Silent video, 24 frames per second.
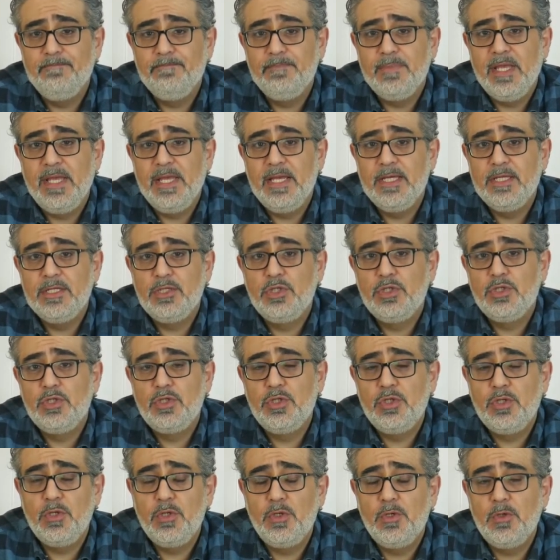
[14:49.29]
is
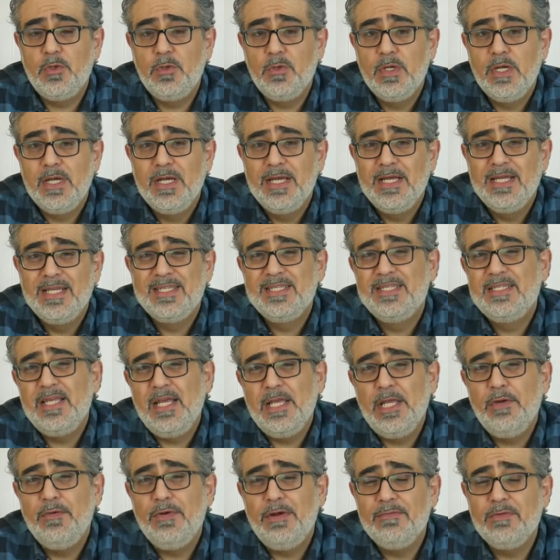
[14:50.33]
to
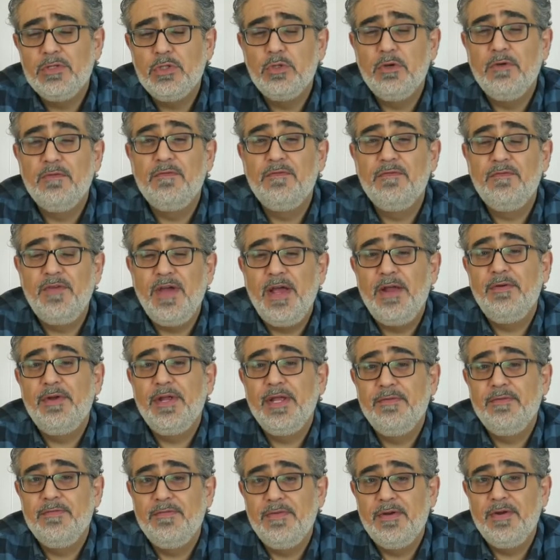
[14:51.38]
set your oven to a
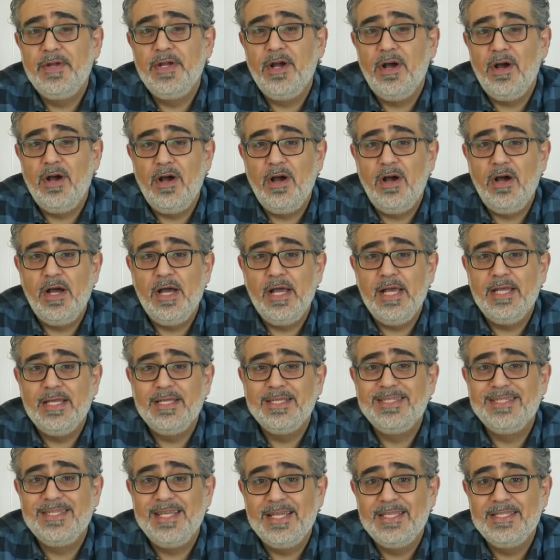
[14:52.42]
very, very high
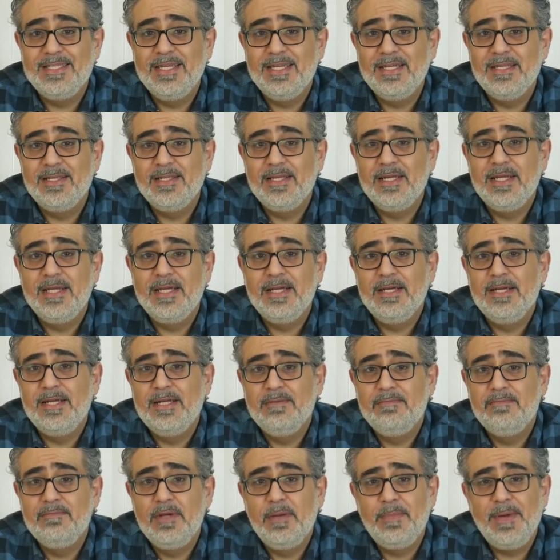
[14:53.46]
setting,
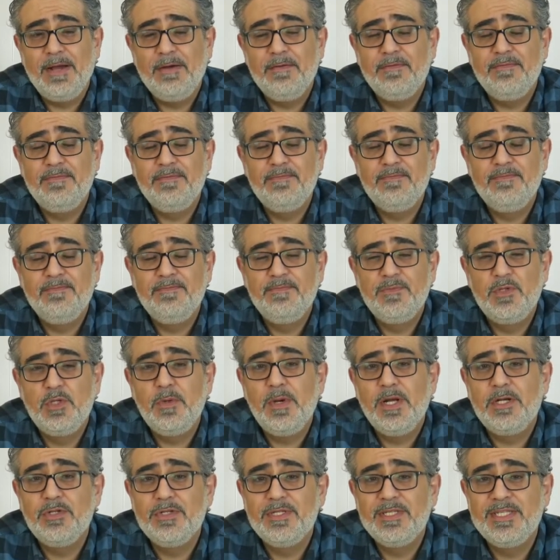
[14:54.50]
about
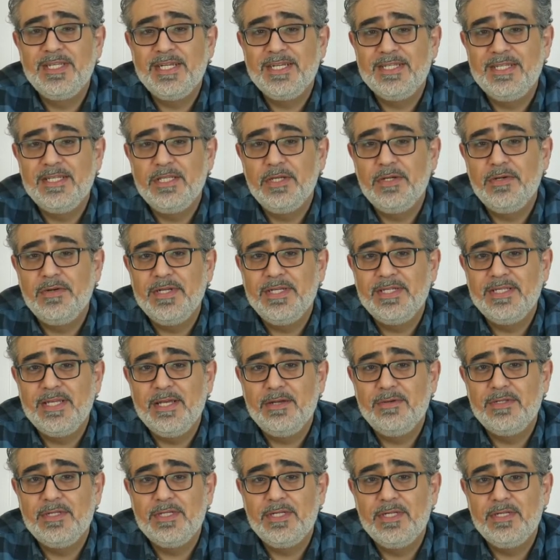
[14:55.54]
260 degrees
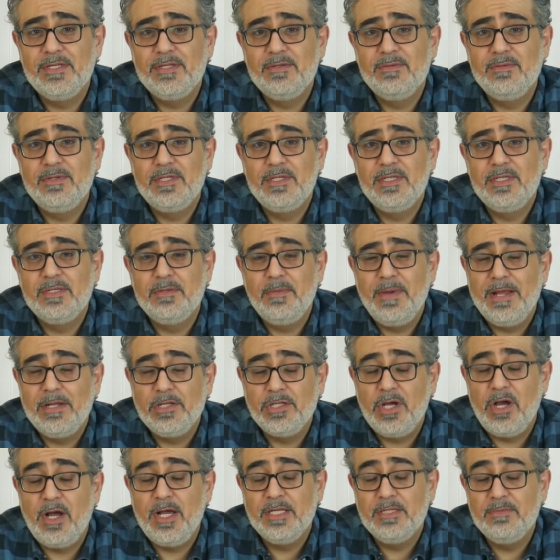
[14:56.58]
Celsius, which is about as
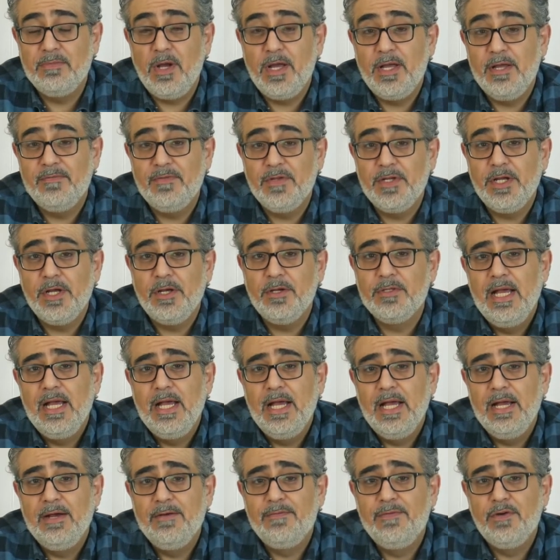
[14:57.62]
high as my oven goes
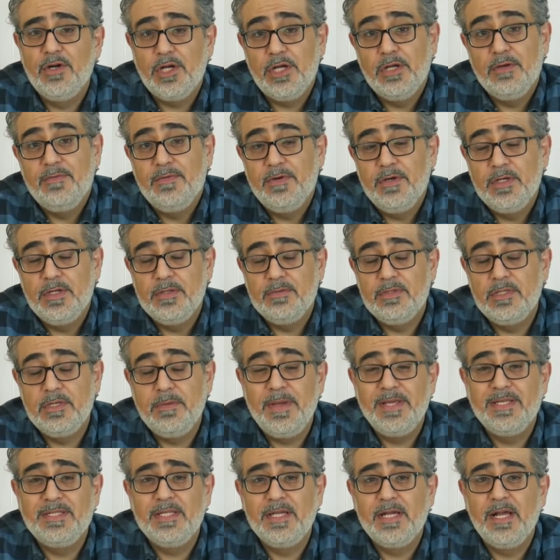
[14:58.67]
for a
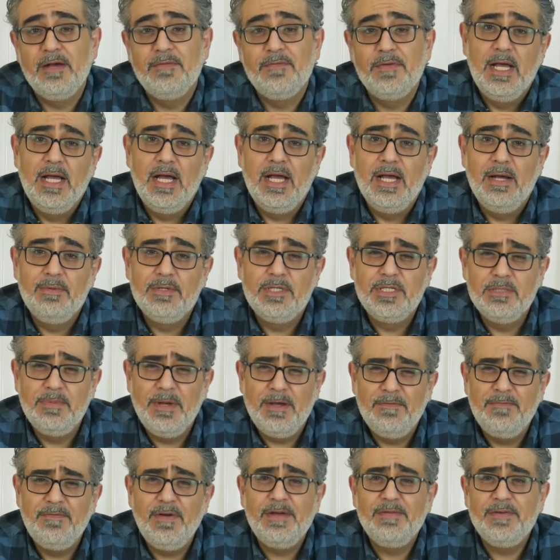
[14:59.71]
domestic oven, which is
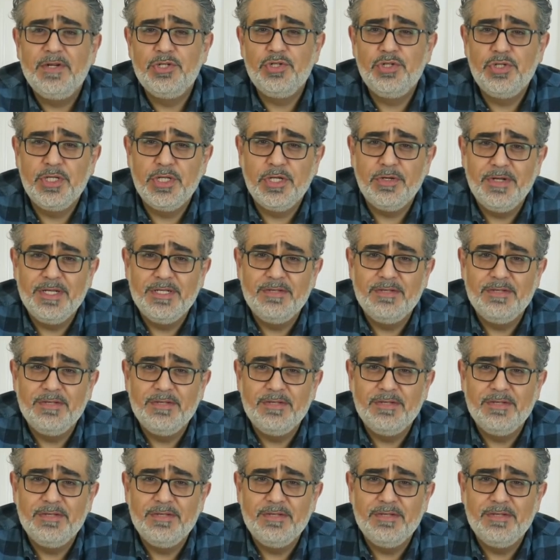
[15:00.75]
about 500 degrees